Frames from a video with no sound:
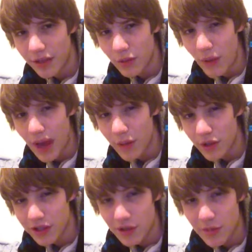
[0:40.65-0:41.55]
wow, you're
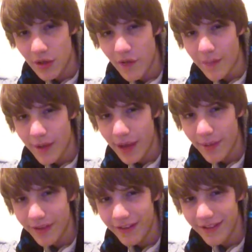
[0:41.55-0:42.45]
extremely
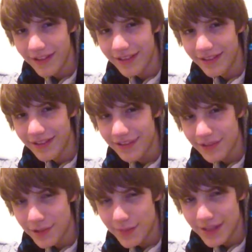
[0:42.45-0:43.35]
overpowered, and
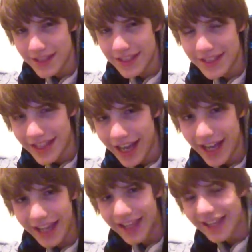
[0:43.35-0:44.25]
you must
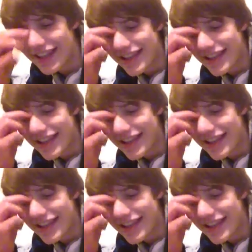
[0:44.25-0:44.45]
die.